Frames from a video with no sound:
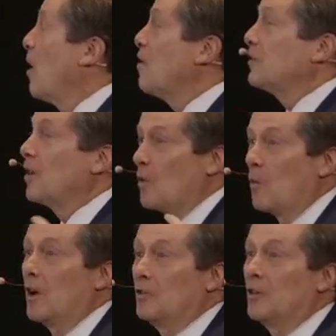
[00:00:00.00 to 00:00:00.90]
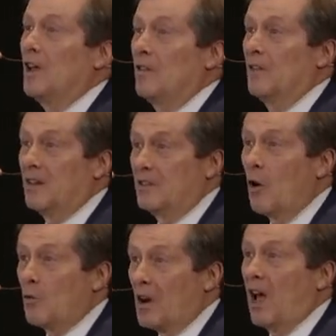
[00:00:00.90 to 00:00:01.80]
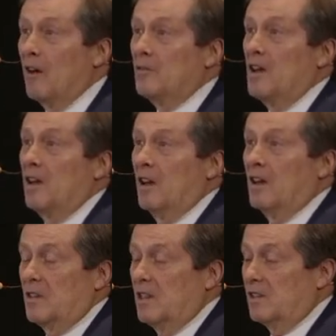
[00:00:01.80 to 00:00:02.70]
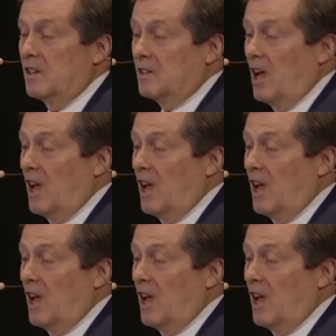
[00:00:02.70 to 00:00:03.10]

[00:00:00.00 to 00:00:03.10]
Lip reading: who often are the ones that don't have the easiest